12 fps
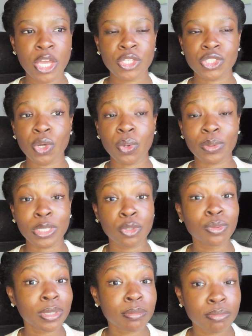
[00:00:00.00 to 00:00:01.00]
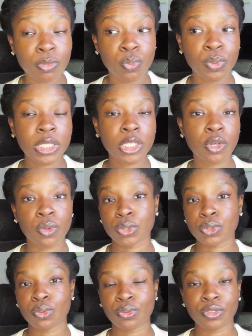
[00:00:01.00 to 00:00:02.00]
So you could really go to
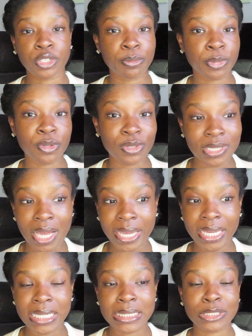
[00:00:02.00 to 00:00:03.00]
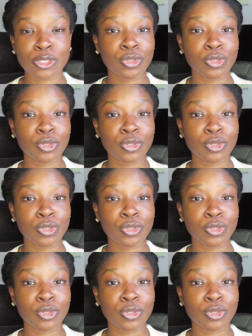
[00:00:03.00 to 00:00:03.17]
school for computer science,